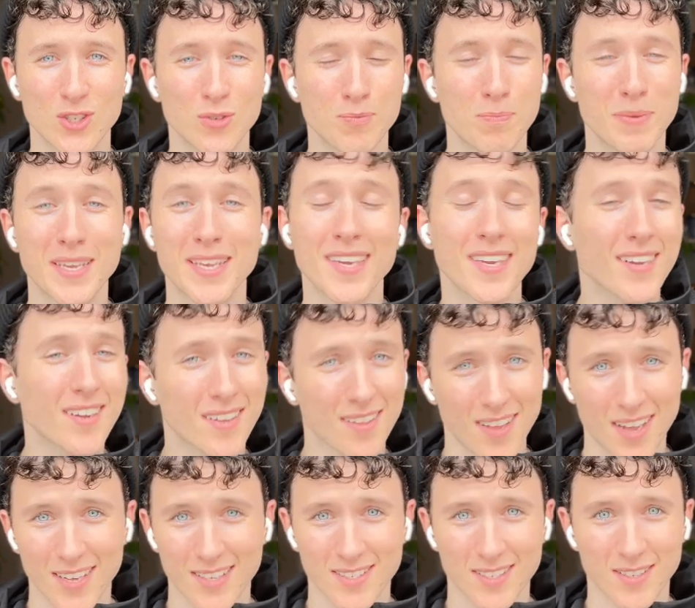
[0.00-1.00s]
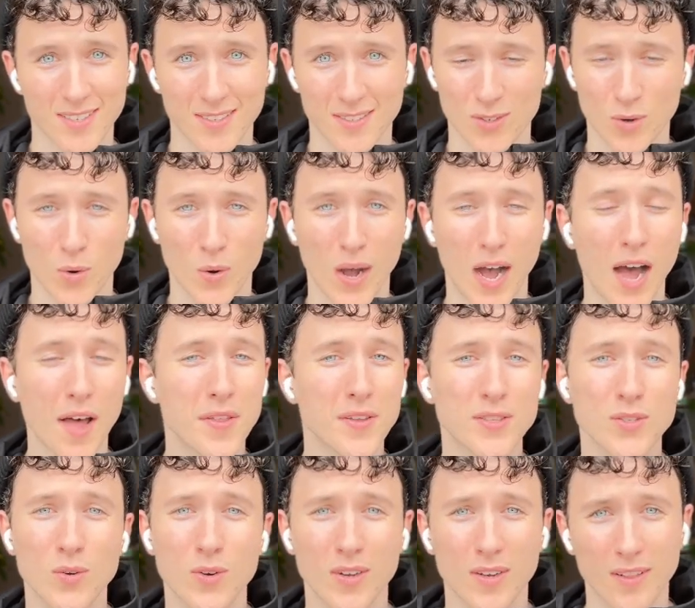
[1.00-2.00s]
beginner classes or other
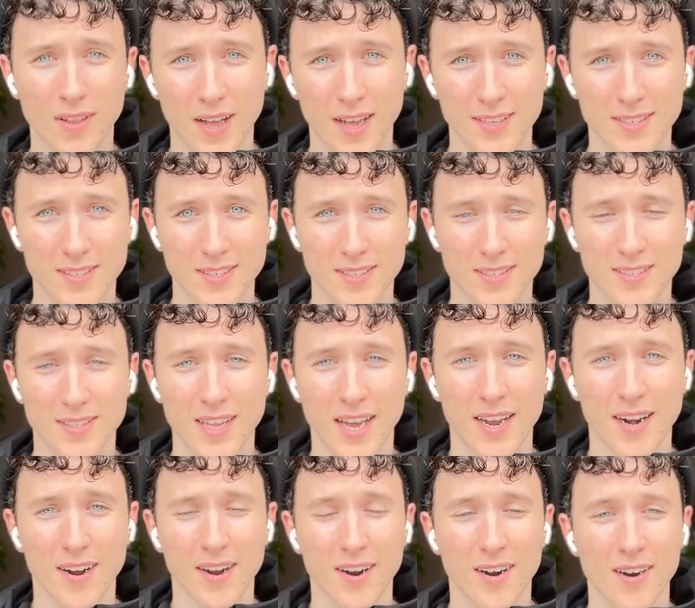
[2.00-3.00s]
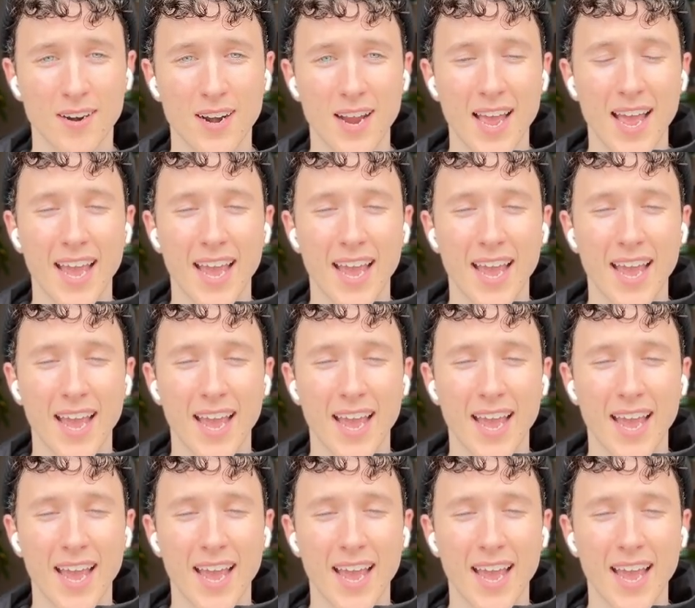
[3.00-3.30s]
sort of classes that are